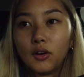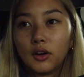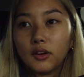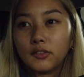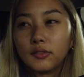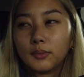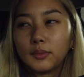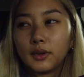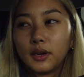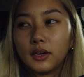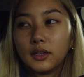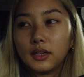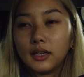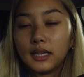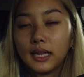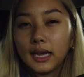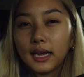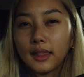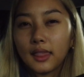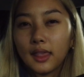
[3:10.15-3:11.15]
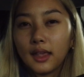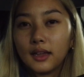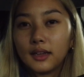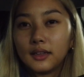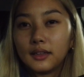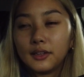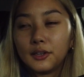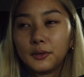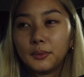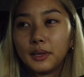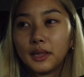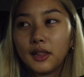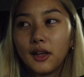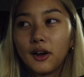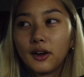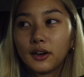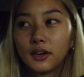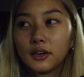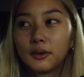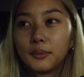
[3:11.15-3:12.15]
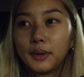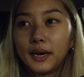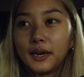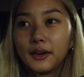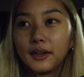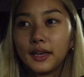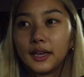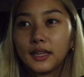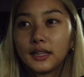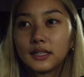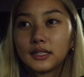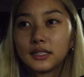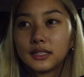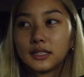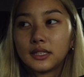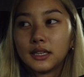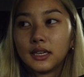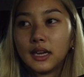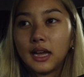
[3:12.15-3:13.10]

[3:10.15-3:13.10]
or if I'm gonna like think a little bit longer about it.